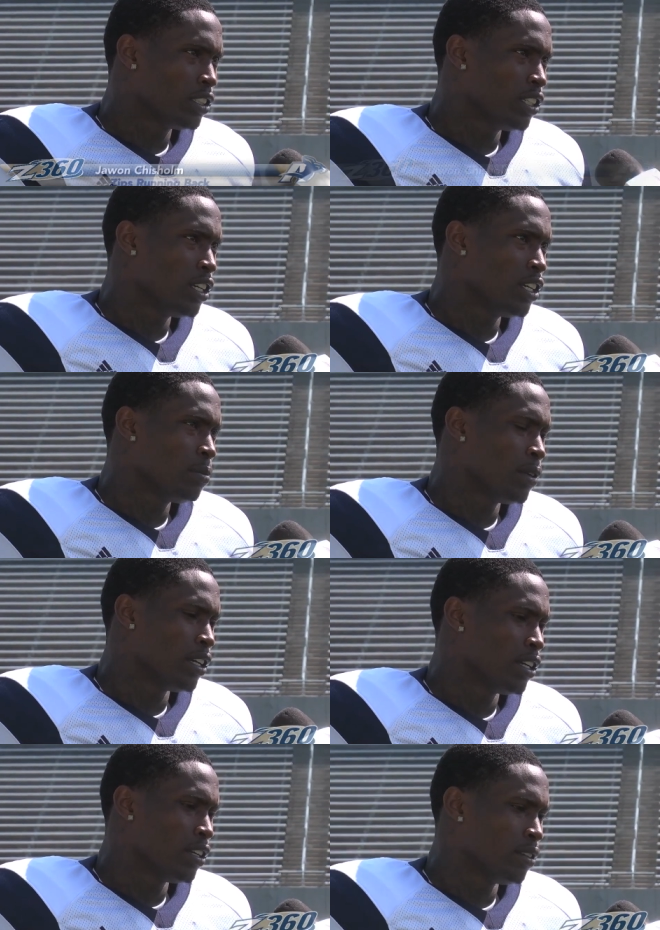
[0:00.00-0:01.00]
team,
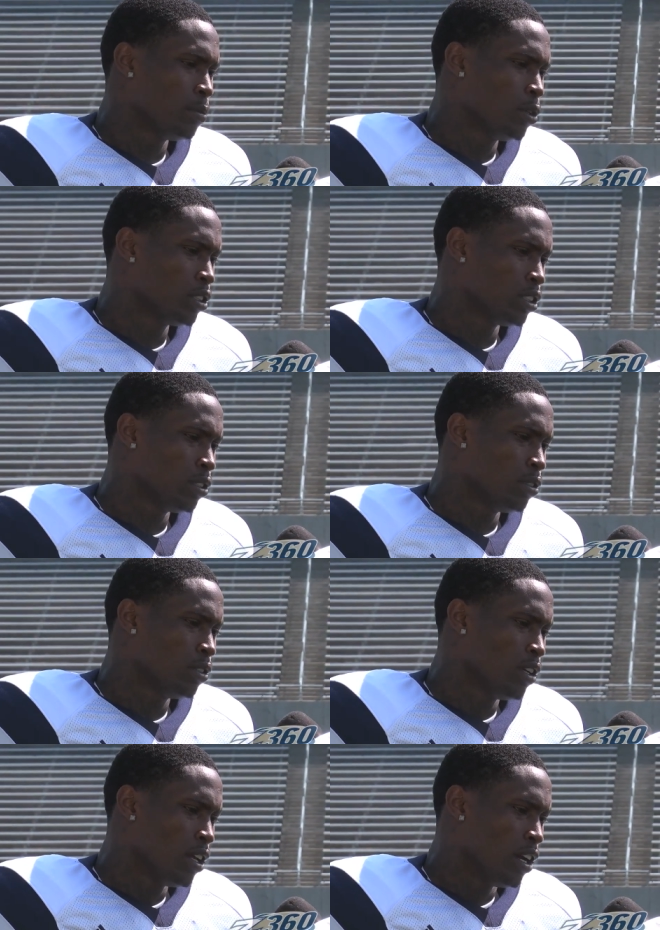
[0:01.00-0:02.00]
and more so
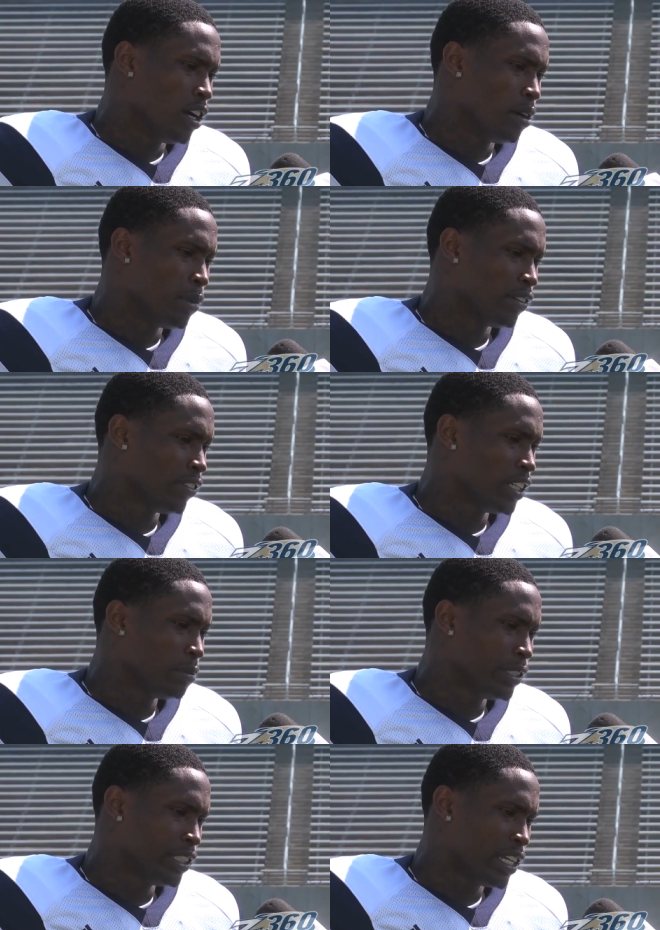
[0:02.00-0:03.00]
my
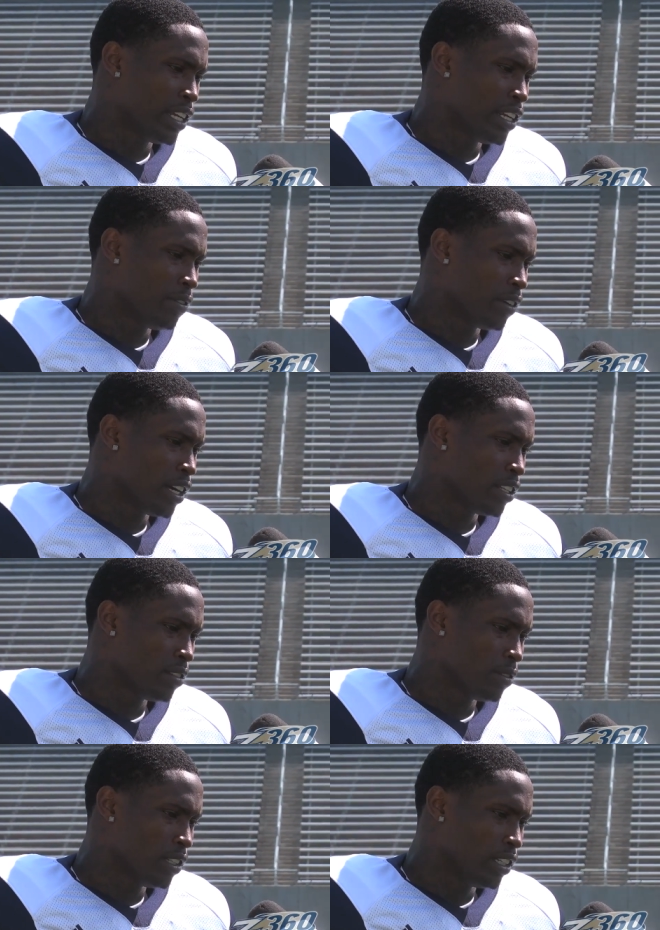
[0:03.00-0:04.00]
family that never got to
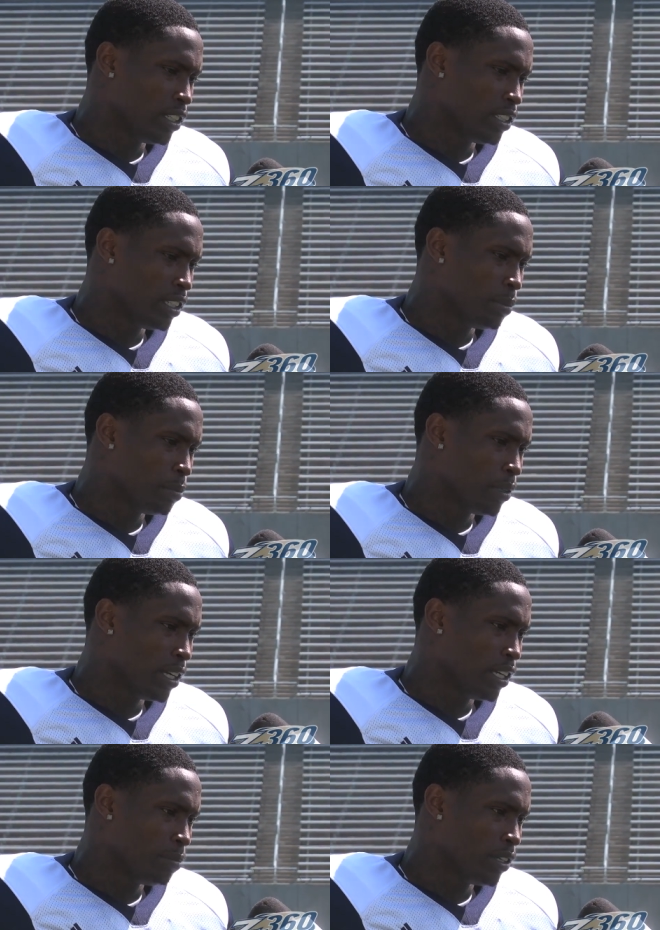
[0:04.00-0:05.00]
really get to see me
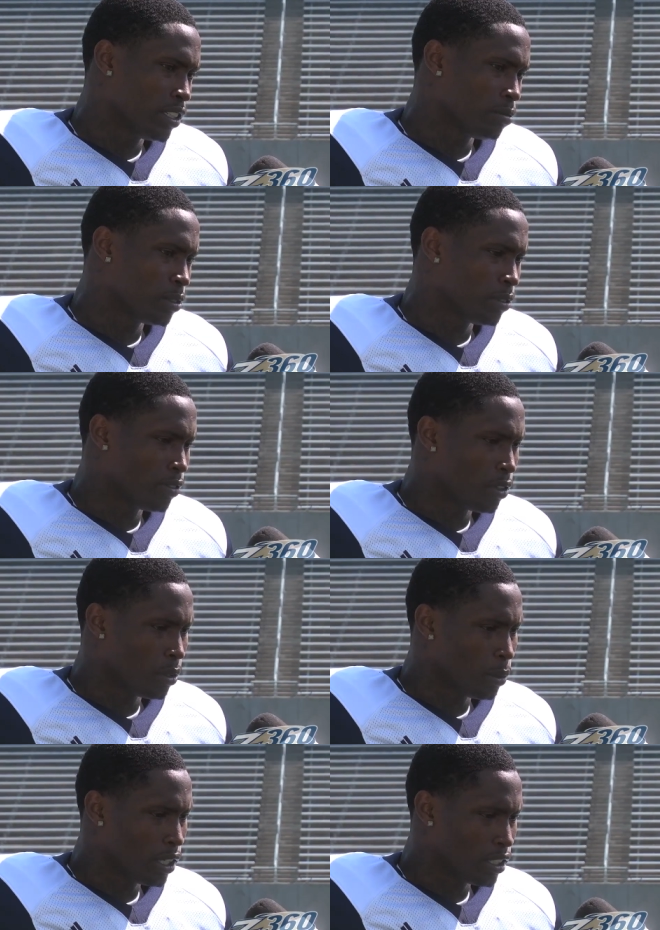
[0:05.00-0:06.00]
play because I'm so far away.